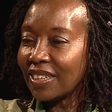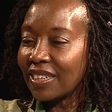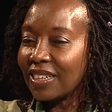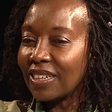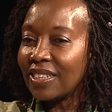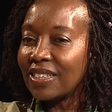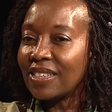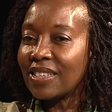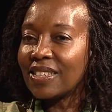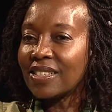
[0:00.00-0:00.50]

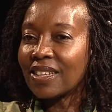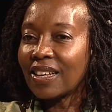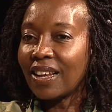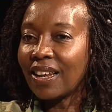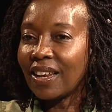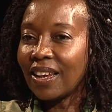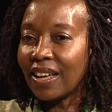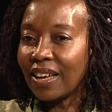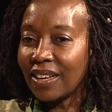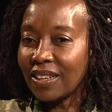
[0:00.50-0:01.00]
It is a
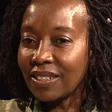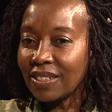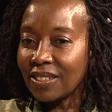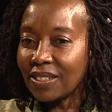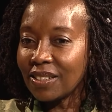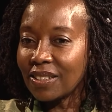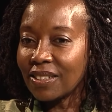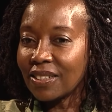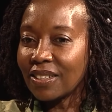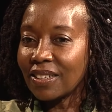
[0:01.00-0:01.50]

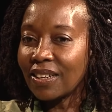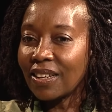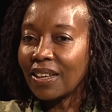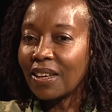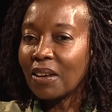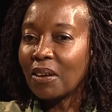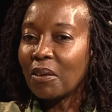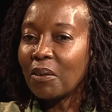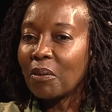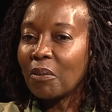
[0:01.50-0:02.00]
land
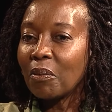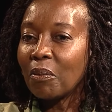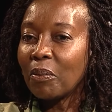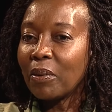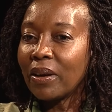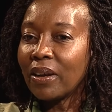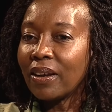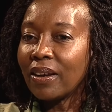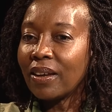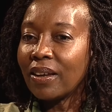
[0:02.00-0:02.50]

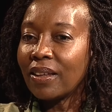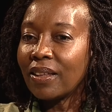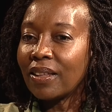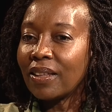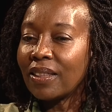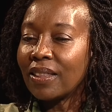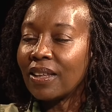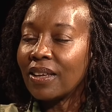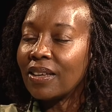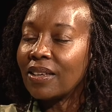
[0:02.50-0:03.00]
where
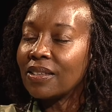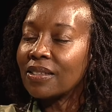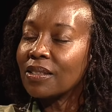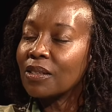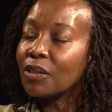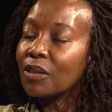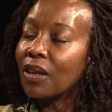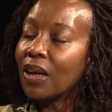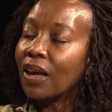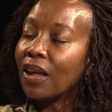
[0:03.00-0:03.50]
there
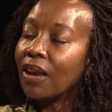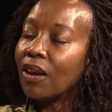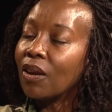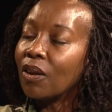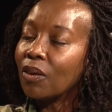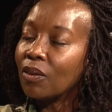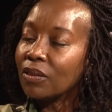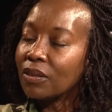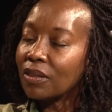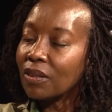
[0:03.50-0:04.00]
is a
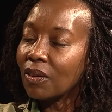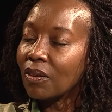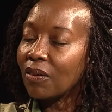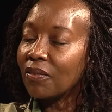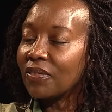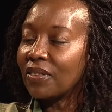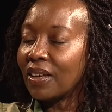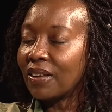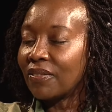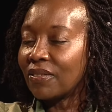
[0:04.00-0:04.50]
lot
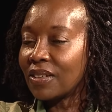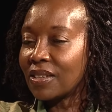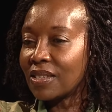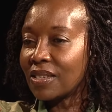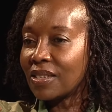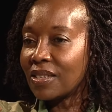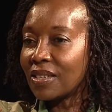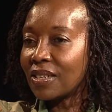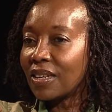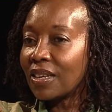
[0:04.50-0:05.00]
of
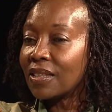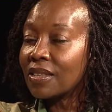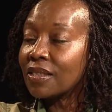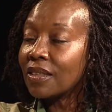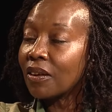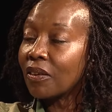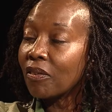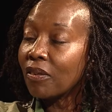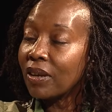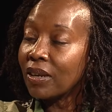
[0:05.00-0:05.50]
diversity. It's
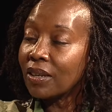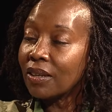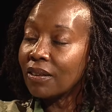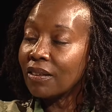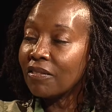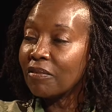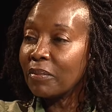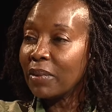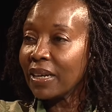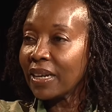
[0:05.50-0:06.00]
the cradle
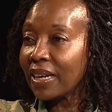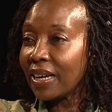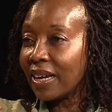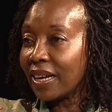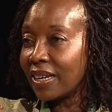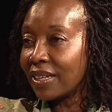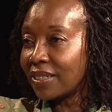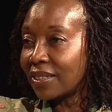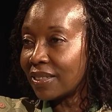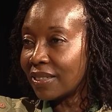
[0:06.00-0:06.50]
of
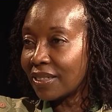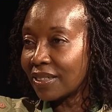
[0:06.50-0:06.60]
mankind.